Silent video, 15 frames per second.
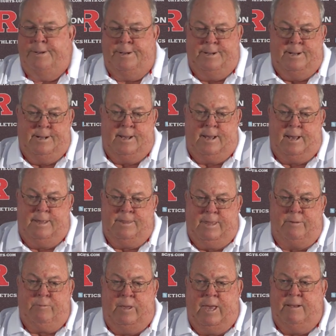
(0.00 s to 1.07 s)
I
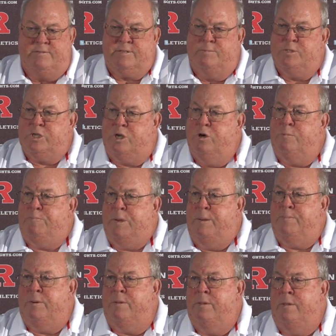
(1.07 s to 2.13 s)
think we have some skilled
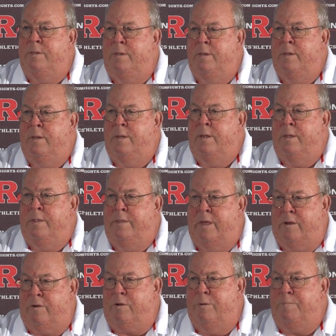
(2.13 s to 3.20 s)
people
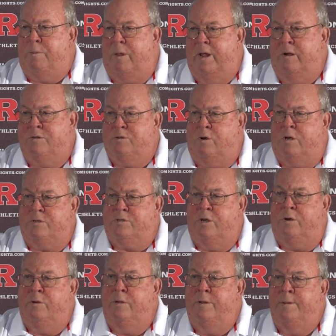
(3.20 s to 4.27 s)
that are good players
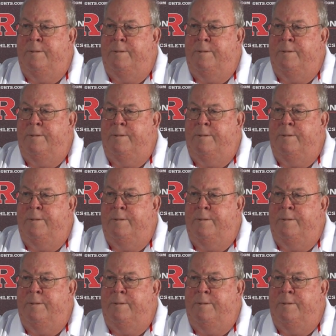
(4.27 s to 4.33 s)
also.